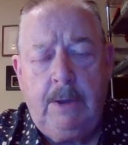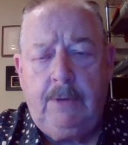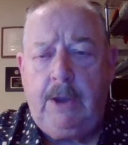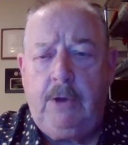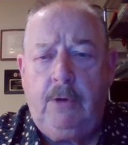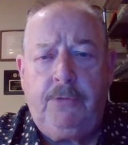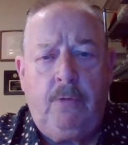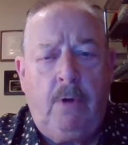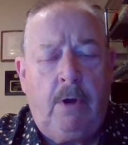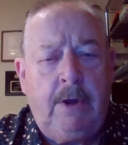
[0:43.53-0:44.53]
They go
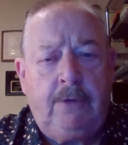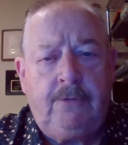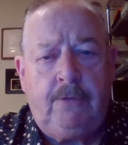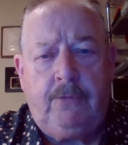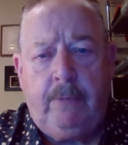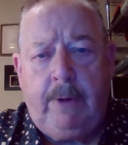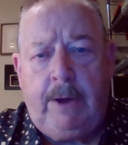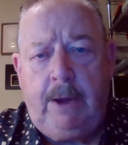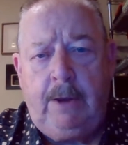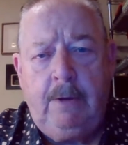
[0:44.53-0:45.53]
through all kinds of
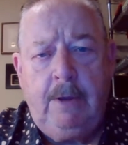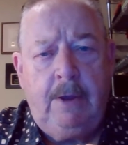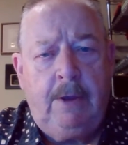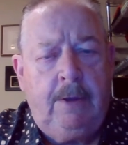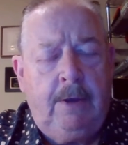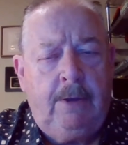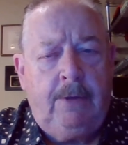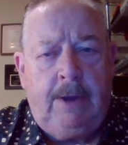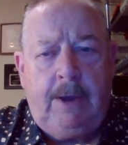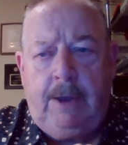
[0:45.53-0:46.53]
training.
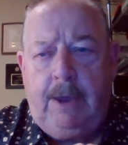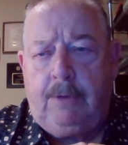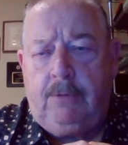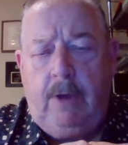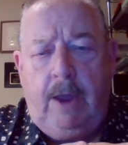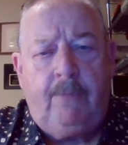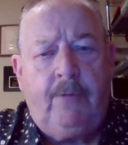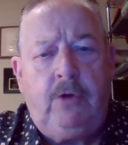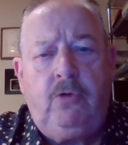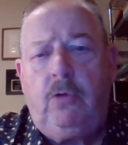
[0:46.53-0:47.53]
They get
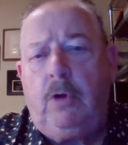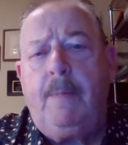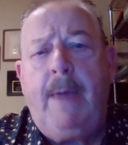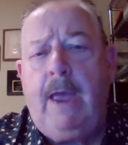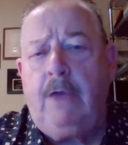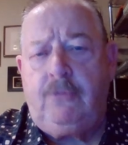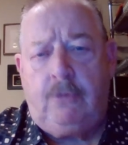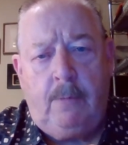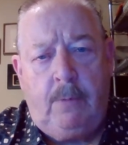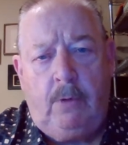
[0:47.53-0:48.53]
every tool
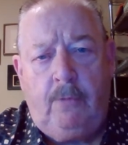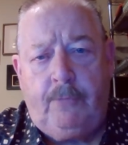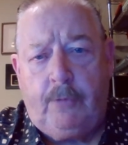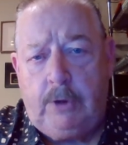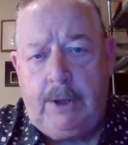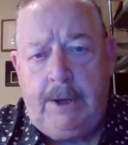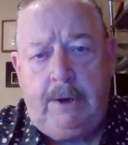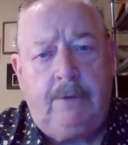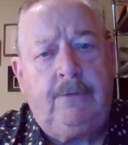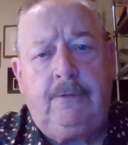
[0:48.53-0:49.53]
imaginable for
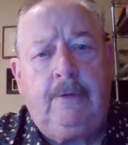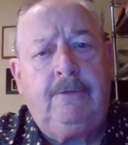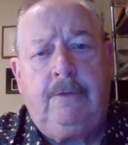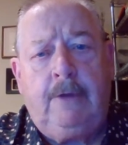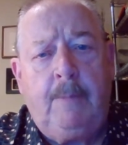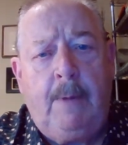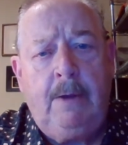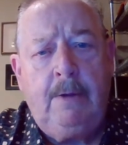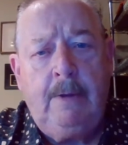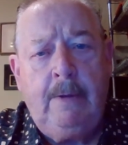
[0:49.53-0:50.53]
Lean and Six Sigma.